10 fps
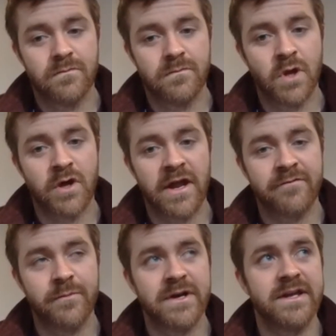not
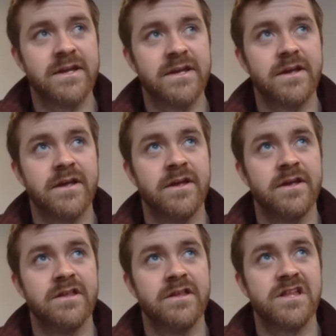everybody
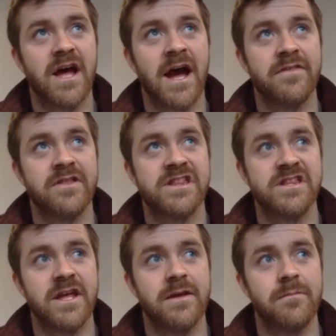is at the
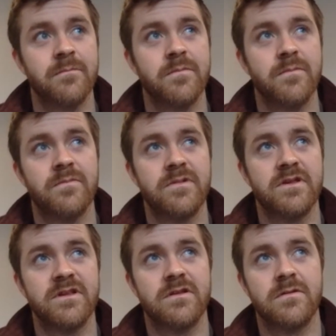same
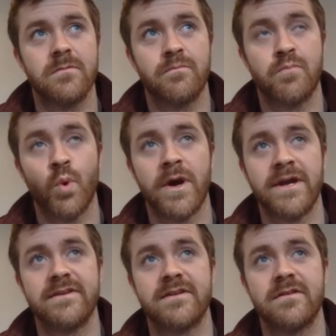
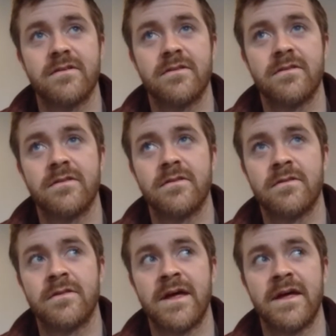point
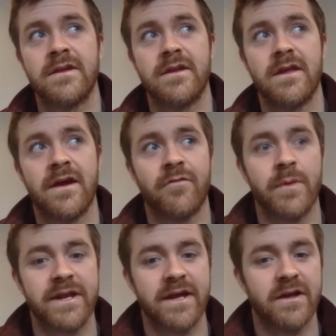than
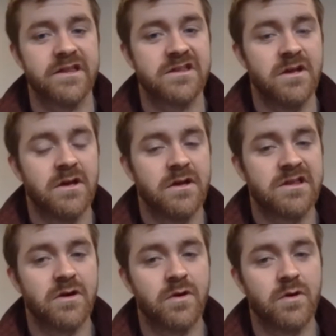everybody else.
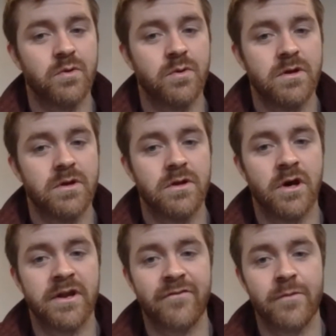So
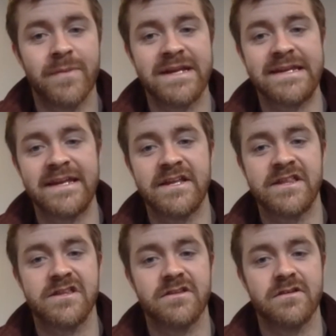not everybody
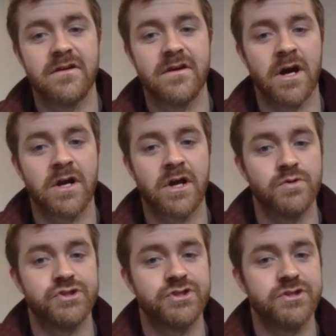needs a
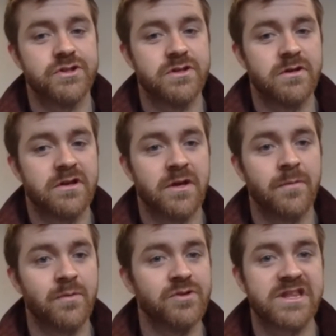coach. Some
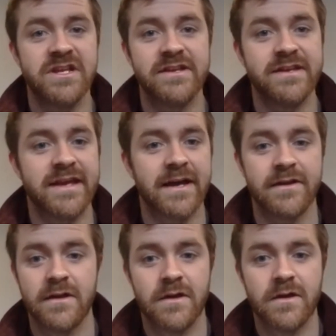people just need to
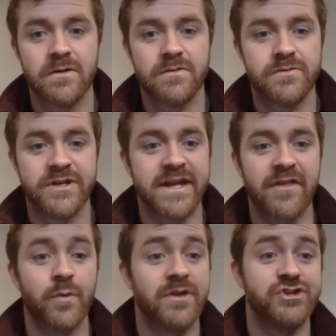get
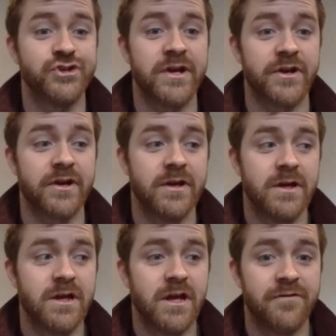together with a trainer.
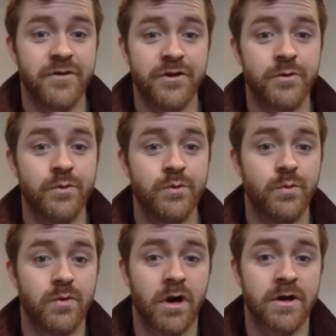If
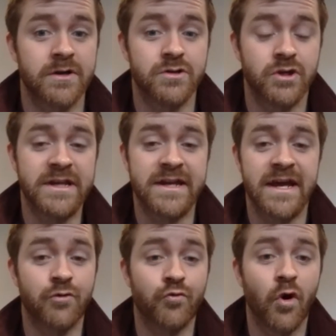you are looking to get
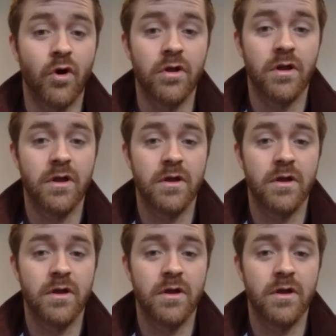a role,